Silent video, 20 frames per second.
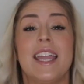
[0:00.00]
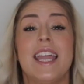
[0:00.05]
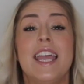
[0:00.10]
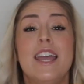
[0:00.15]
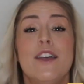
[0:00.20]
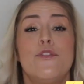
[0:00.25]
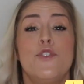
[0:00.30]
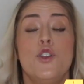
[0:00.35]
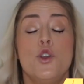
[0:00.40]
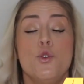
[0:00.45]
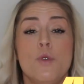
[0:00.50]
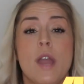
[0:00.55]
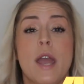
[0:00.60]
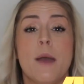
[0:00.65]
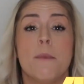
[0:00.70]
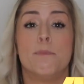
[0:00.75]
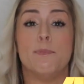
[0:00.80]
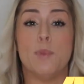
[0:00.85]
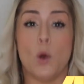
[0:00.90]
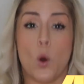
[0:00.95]
If you
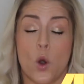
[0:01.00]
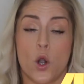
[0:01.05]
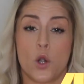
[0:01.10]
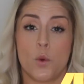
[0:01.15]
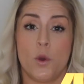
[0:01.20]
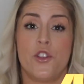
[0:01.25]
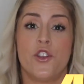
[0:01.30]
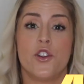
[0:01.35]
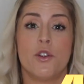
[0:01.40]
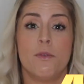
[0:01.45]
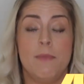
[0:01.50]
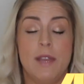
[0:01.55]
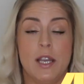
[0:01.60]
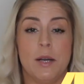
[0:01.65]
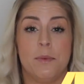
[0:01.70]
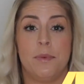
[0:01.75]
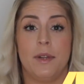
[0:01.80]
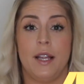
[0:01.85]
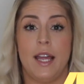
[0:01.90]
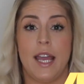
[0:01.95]
get bored with your
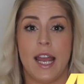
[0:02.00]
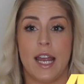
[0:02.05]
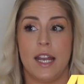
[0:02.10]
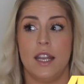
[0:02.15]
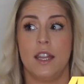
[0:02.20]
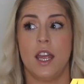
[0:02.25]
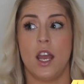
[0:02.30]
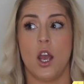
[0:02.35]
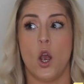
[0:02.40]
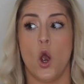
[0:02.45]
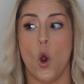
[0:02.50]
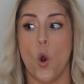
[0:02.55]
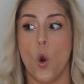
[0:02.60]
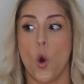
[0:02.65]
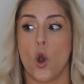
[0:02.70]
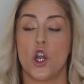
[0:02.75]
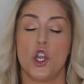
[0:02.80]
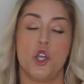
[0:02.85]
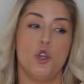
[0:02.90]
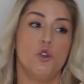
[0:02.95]
meal plan,
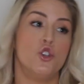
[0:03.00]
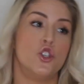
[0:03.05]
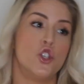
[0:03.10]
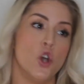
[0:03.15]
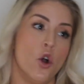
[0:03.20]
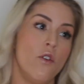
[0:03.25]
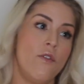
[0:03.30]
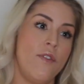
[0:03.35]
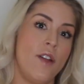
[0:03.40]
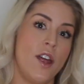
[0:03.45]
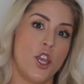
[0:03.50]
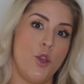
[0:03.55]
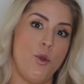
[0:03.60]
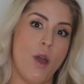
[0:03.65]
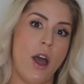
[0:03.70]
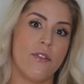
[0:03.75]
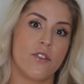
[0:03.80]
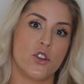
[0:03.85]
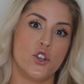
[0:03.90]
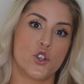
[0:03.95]
or you don't feel like you
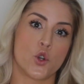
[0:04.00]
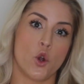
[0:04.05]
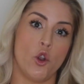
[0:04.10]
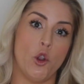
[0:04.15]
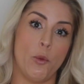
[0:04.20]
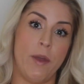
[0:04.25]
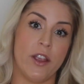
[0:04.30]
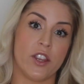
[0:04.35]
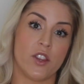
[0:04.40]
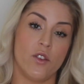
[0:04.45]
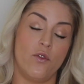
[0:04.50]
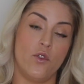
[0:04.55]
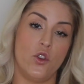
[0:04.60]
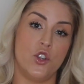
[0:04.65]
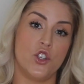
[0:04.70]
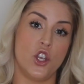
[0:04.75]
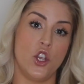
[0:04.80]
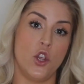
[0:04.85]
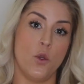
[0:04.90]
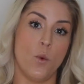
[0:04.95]
have control to pick the
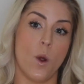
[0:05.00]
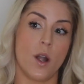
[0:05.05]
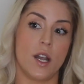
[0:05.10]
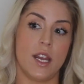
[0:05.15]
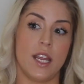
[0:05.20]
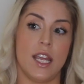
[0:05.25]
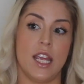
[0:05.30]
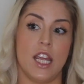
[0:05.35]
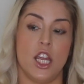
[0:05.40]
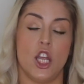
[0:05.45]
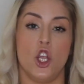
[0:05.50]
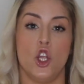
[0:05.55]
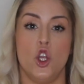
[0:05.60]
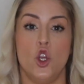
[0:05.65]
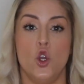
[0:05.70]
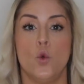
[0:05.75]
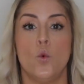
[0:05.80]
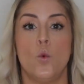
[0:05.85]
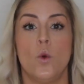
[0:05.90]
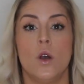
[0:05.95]
foods that you want to eat,
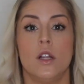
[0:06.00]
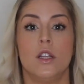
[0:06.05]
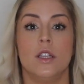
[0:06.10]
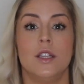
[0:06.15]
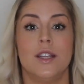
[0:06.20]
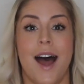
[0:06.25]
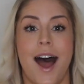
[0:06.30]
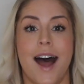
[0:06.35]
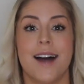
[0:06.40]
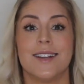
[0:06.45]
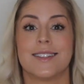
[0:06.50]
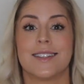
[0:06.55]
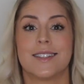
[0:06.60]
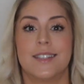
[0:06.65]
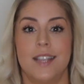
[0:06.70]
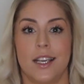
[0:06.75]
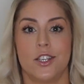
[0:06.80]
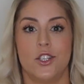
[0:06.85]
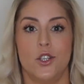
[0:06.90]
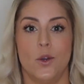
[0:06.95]
you will not
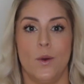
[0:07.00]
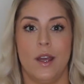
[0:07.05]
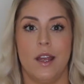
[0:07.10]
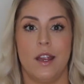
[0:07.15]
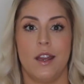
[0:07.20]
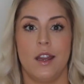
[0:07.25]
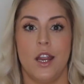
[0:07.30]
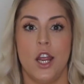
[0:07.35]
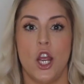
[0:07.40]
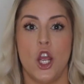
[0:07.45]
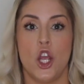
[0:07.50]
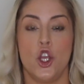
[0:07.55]
stick to it.